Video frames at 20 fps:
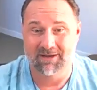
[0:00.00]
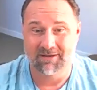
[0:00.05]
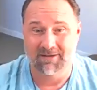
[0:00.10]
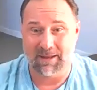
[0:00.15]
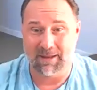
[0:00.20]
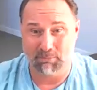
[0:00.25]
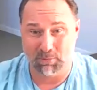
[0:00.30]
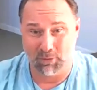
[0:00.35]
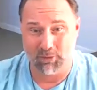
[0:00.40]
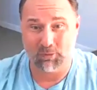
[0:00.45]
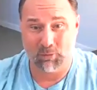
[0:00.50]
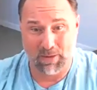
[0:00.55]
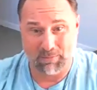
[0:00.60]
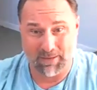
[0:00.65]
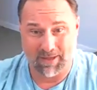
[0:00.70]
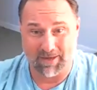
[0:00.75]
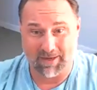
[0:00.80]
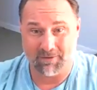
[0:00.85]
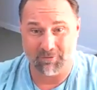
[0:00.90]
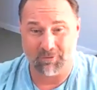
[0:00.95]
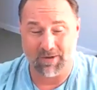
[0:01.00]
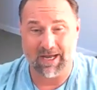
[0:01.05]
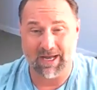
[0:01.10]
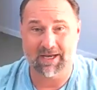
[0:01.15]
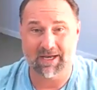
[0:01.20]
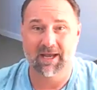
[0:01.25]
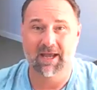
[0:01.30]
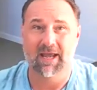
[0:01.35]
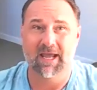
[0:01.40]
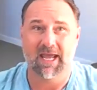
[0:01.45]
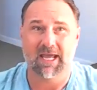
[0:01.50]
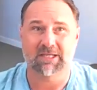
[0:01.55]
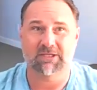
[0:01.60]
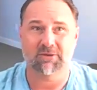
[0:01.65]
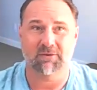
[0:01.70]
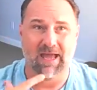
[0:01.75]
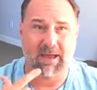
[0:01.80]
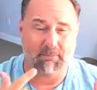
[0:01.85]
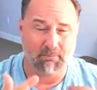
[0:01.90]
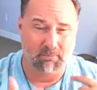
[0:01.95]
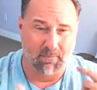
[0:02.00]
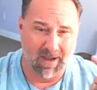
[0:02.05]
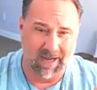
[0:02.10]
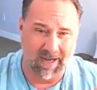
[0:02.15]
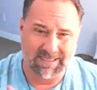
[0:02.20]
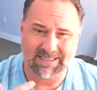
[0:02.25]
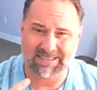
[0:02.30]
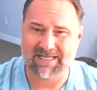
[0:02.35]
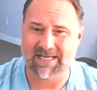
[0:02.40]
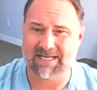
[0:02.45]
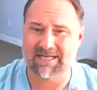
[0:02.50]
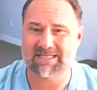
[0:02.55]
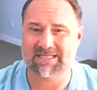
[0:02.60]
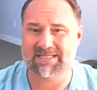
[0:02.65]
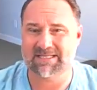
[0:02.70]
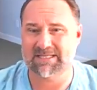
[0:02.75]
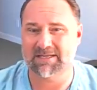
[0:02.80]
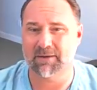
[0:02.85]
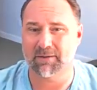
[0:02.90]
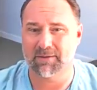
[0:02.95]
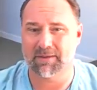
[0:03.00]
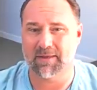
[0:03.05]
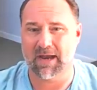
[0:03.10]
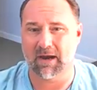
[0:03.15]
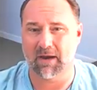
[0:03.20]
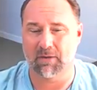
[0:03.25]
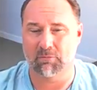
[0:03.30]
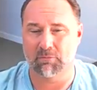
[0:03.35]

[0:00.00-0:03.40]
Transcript: They burned women, right? And so that mindset is still there.